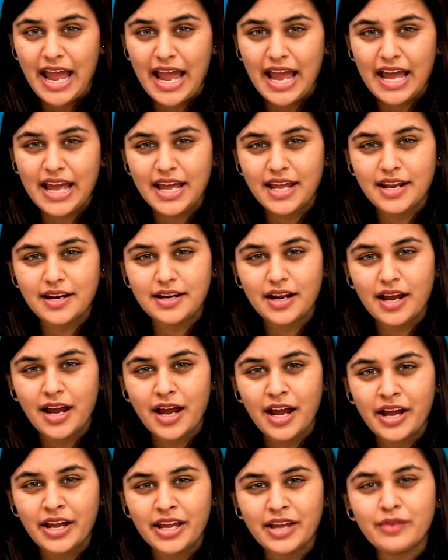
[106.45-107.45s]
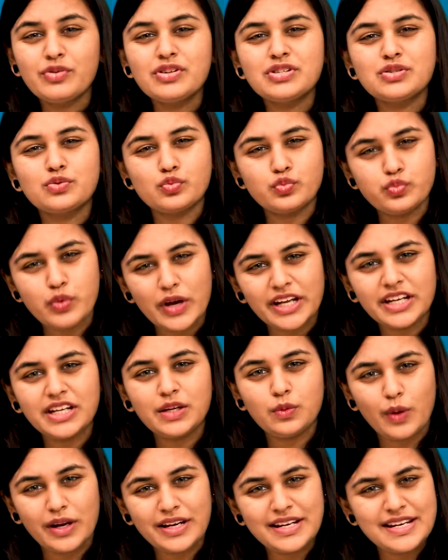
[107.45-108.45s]
and he was
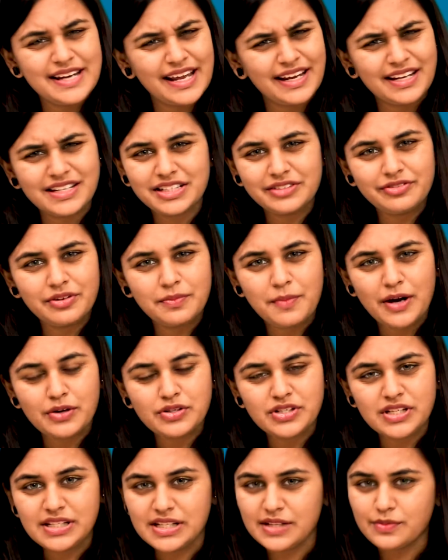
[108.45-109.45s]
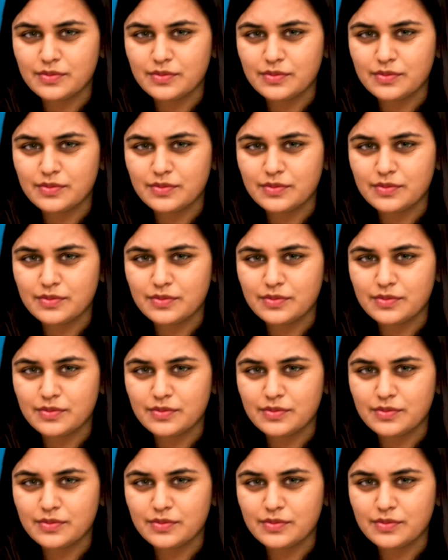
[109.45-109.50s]
very, very negative about it.